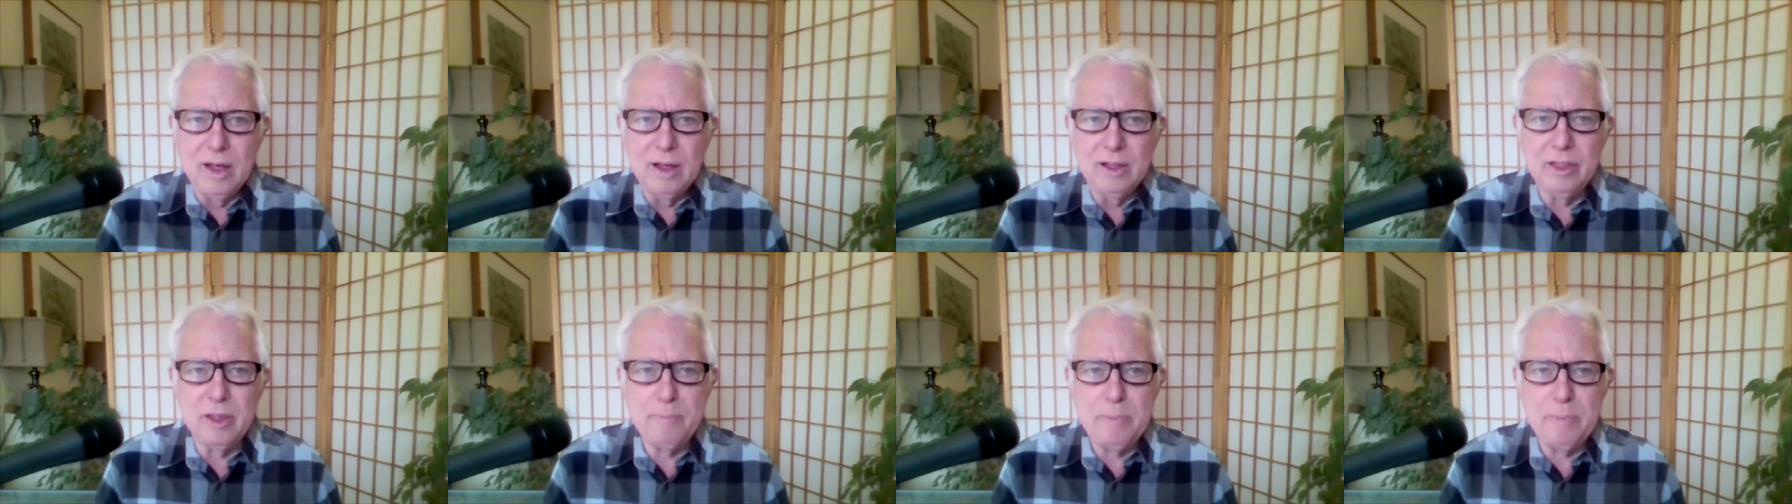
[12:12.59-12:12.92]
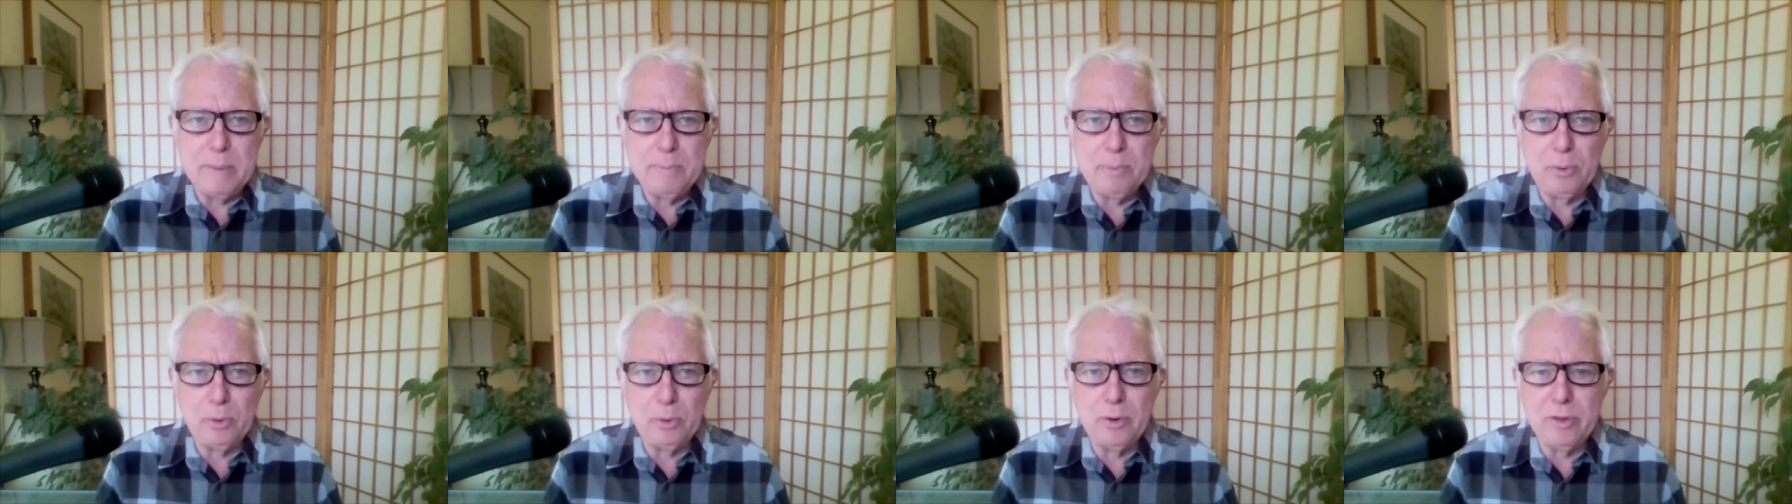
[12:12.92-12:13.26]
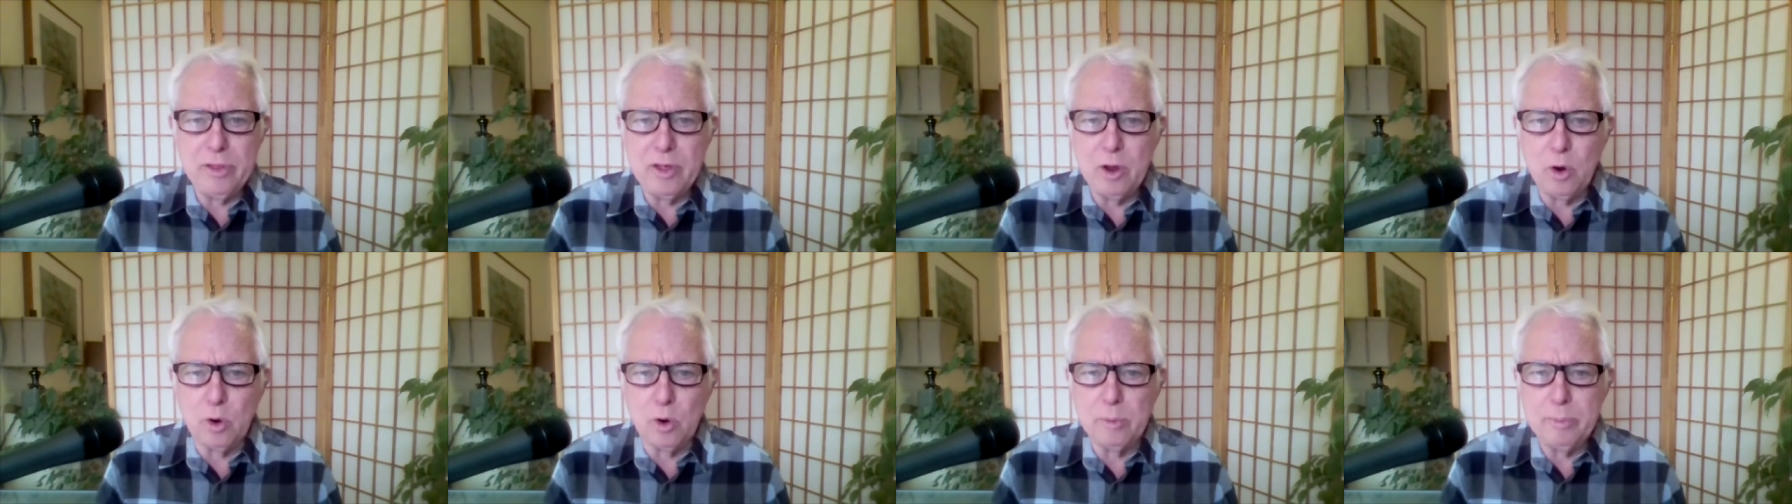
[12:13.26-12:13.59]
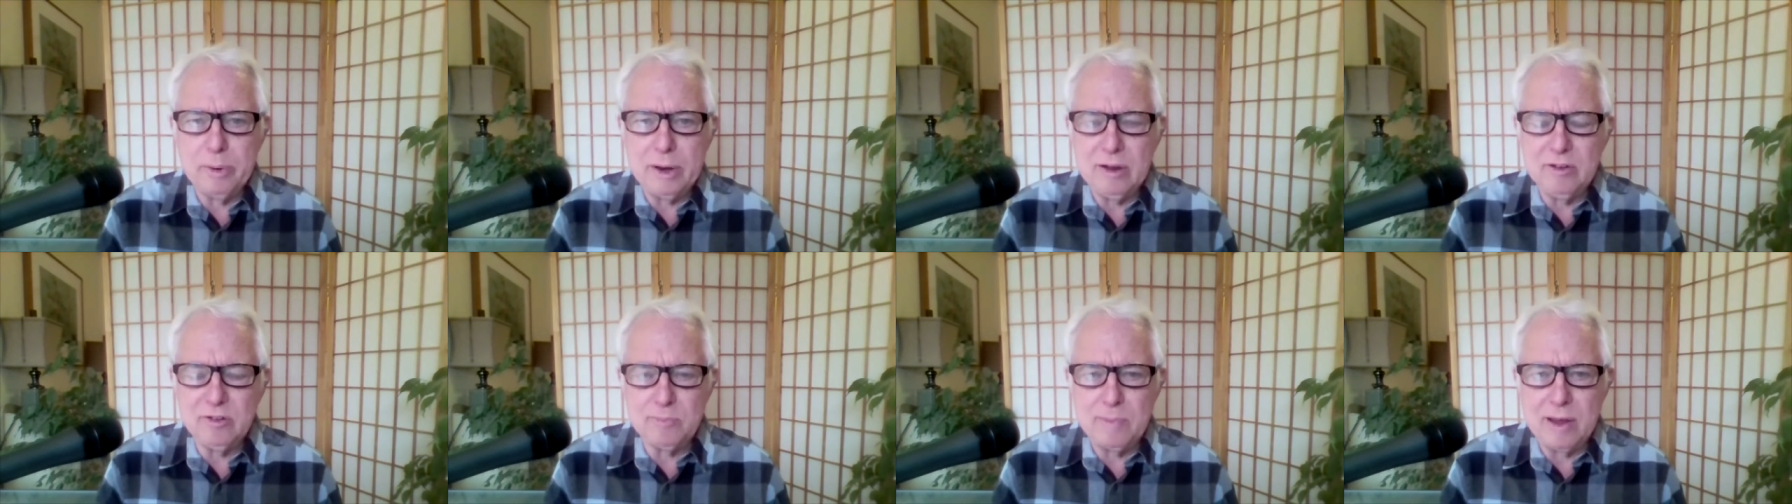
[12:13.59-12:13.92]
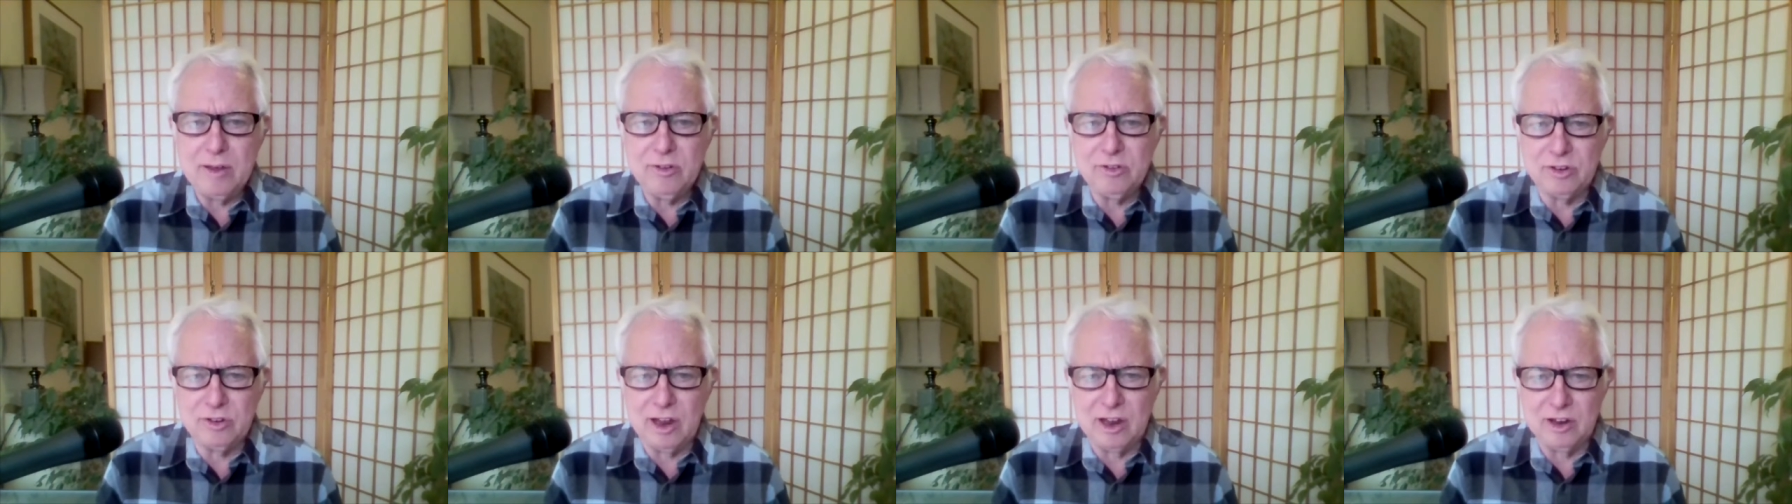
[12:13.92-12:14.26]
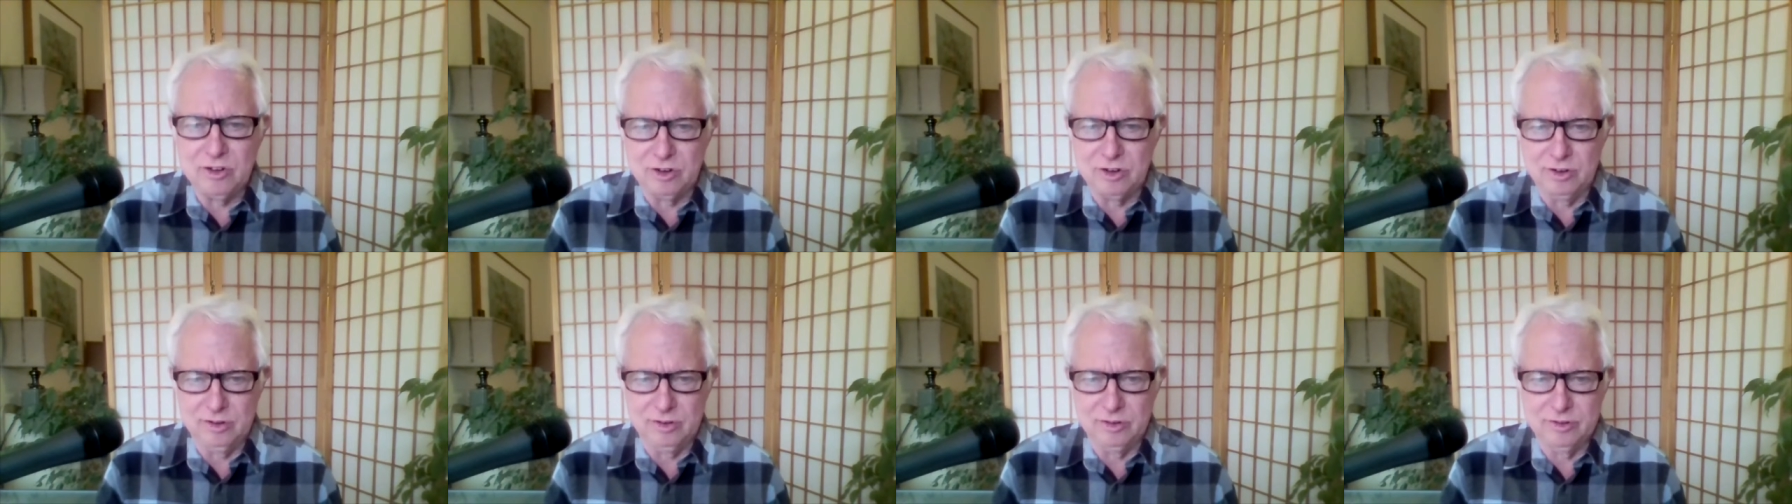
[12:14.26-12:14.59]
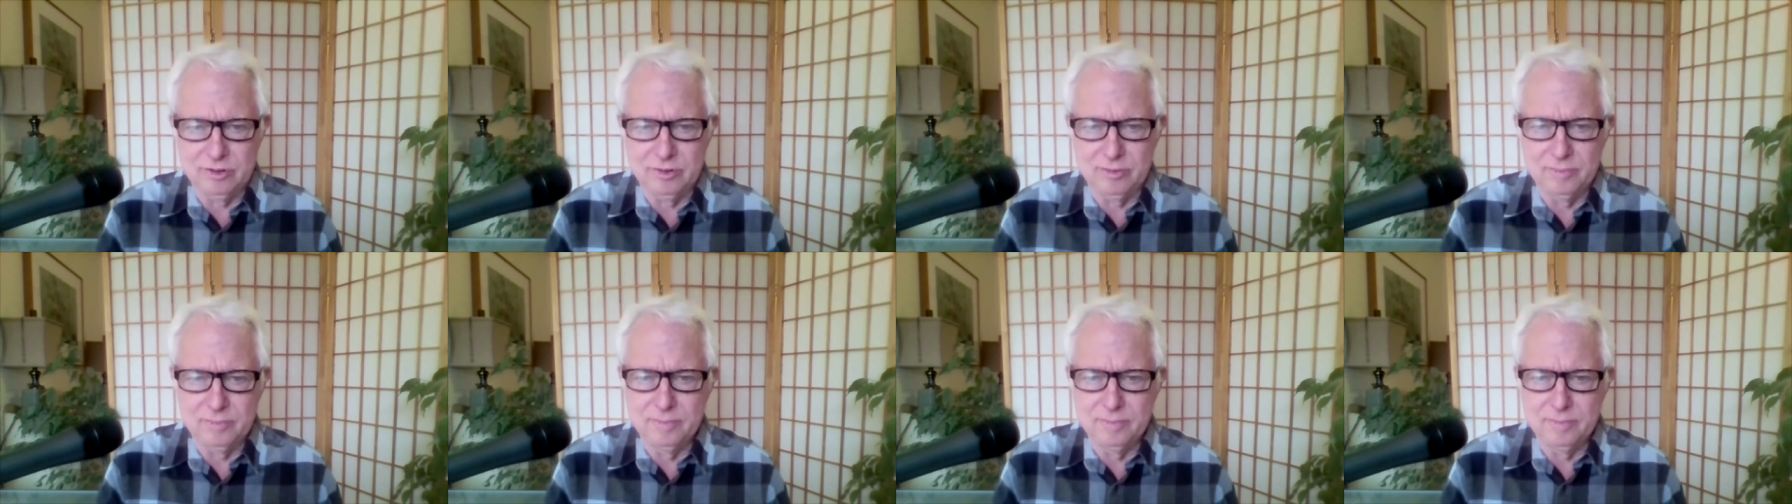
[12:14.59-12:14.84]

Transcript: the people who are in the orbiting space stations?